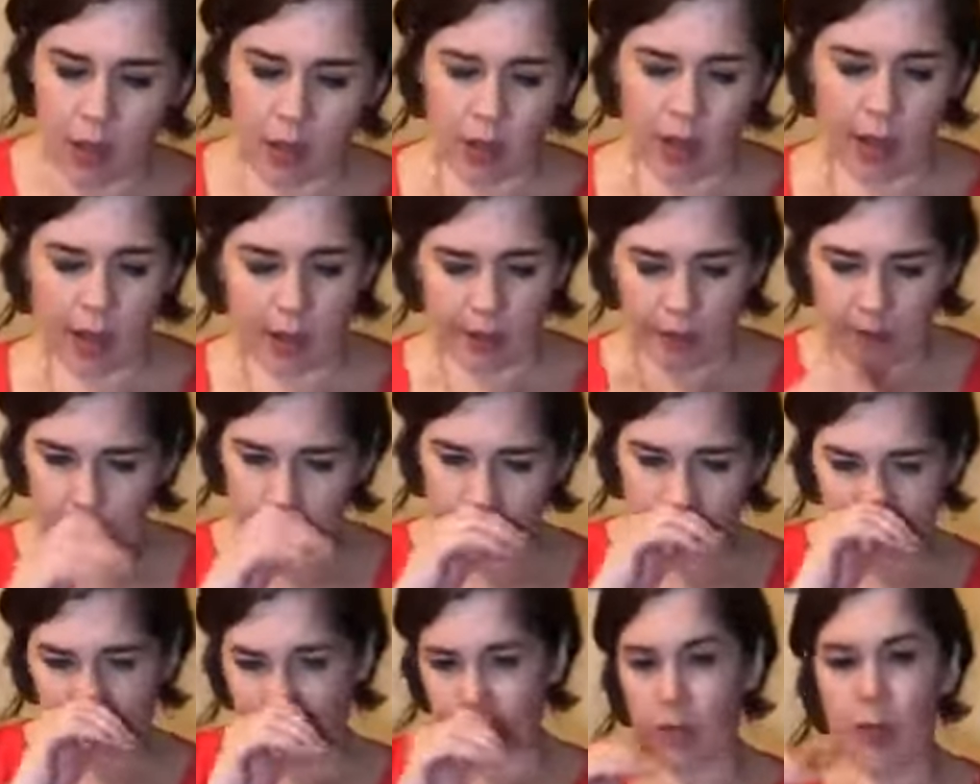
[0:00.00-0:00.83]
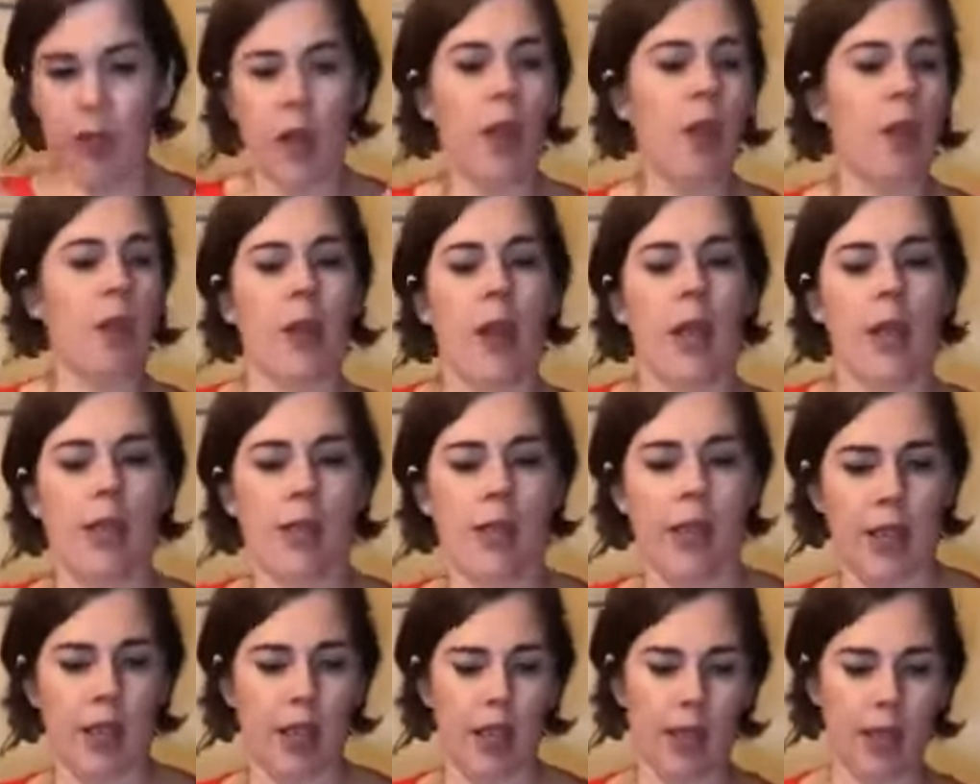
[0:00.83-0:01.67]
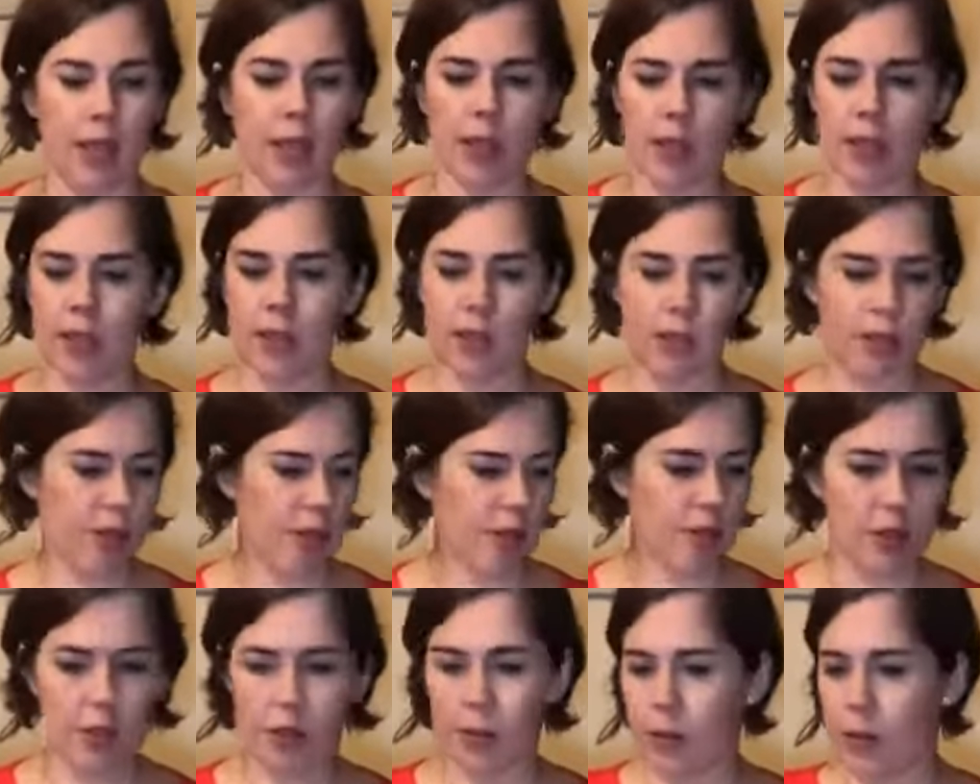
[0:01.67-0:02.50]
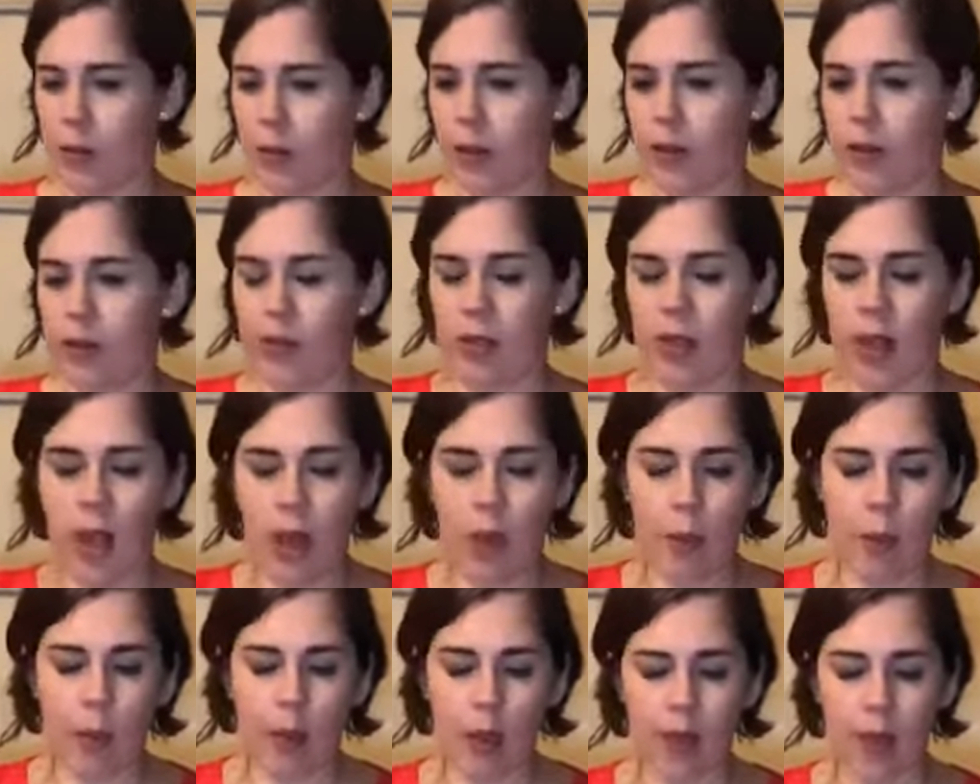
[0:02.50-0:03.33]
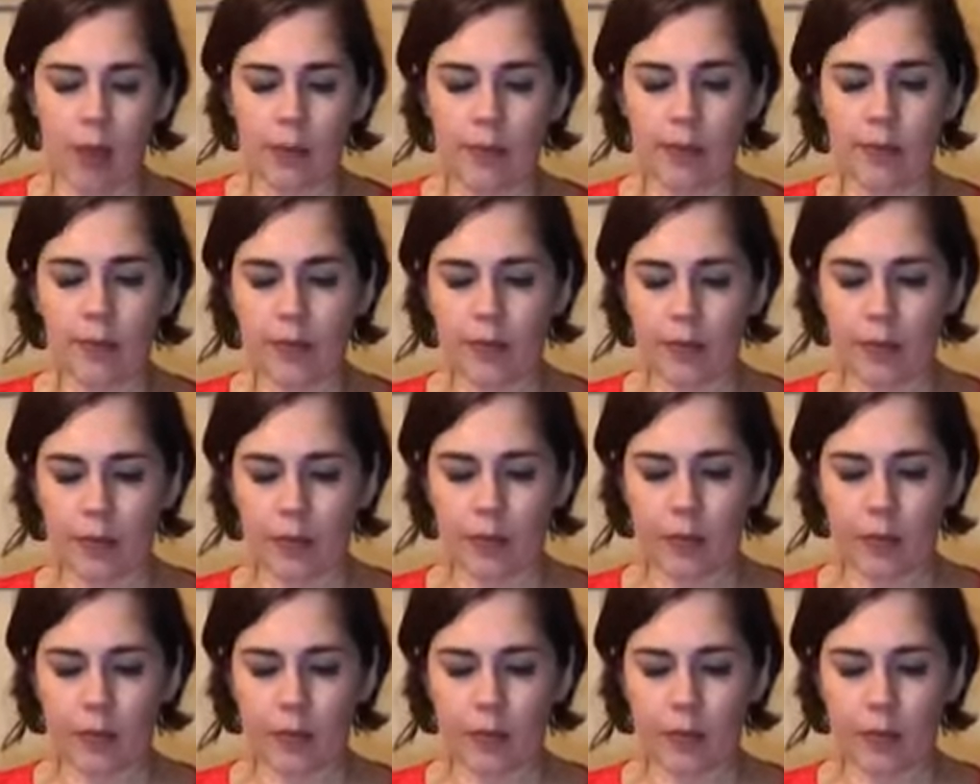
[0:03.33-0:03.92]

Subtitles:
Okay. All right. So there's that one.